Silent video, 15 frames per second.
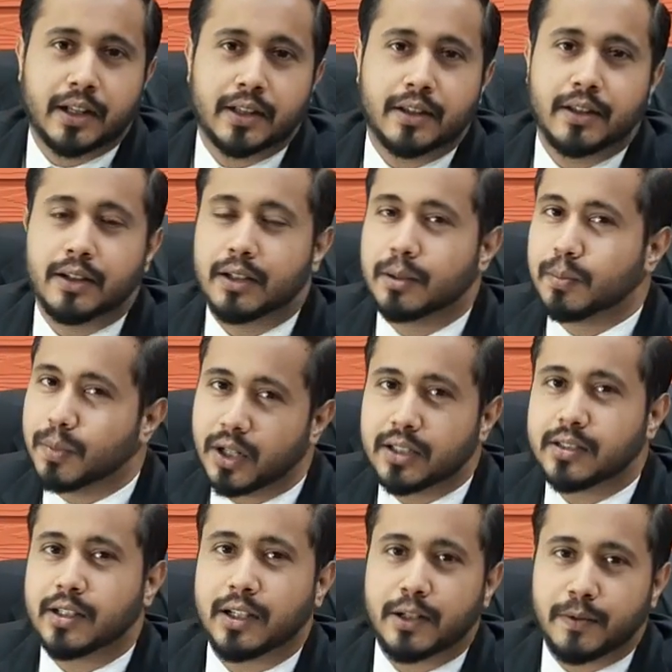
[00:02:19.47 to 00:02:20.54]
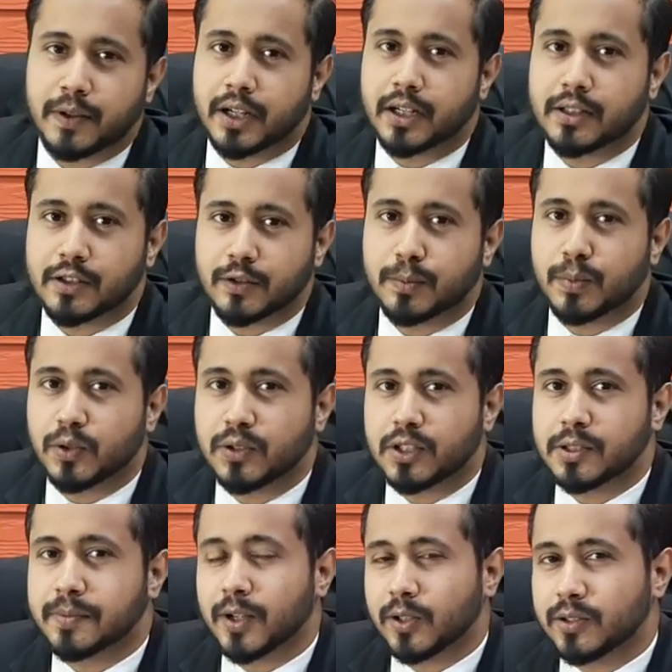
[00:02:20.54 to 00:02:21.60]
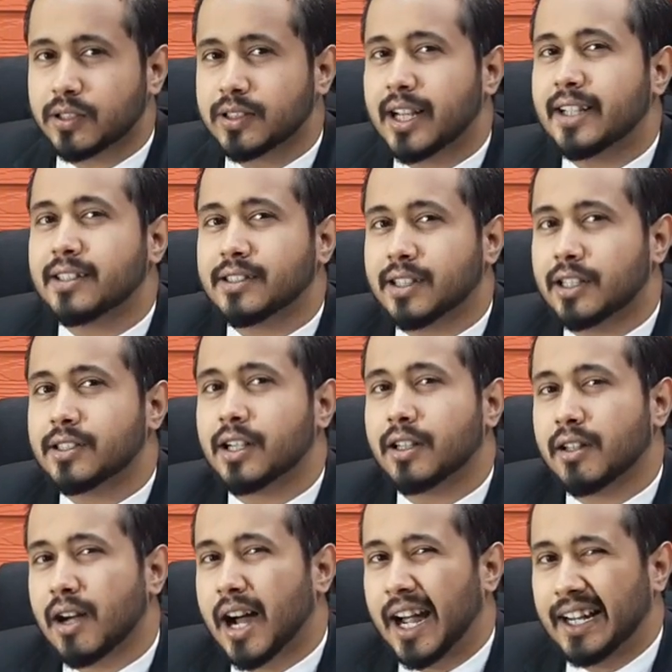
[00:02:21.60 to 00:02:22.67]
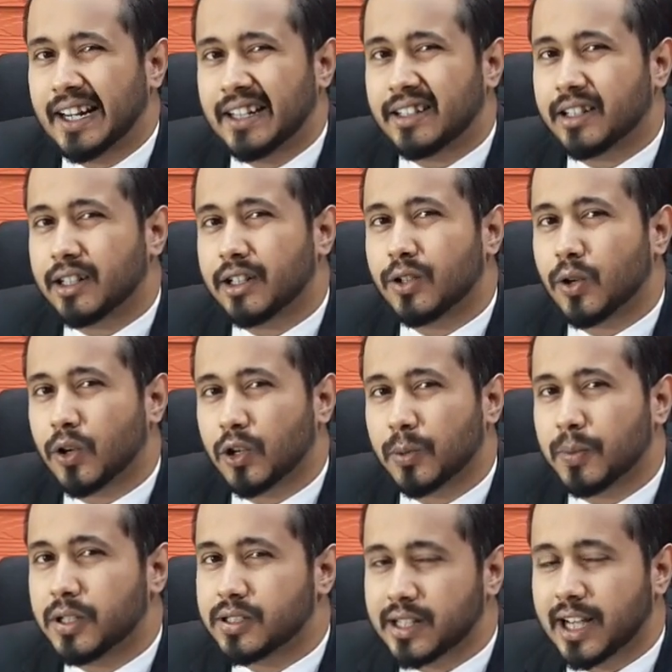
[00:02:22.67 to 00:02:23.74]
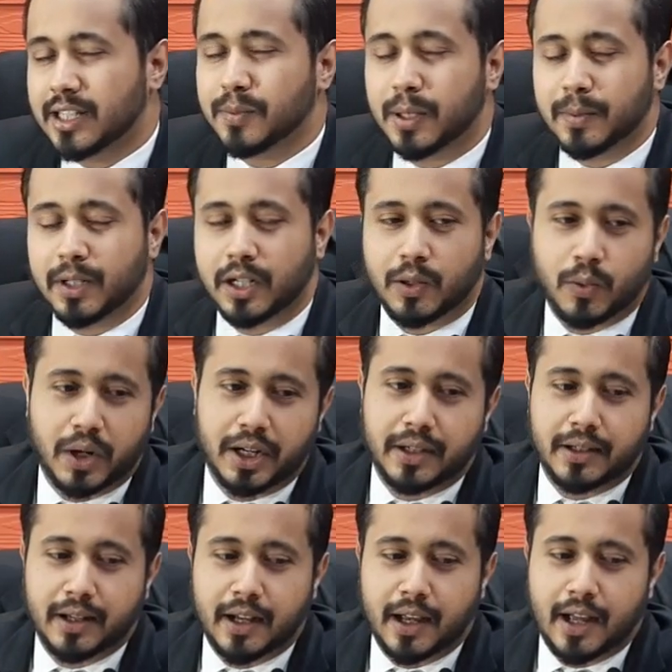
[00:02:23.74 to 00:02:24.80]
the birth certificates of both the spouses, and such other identity documents as may be required.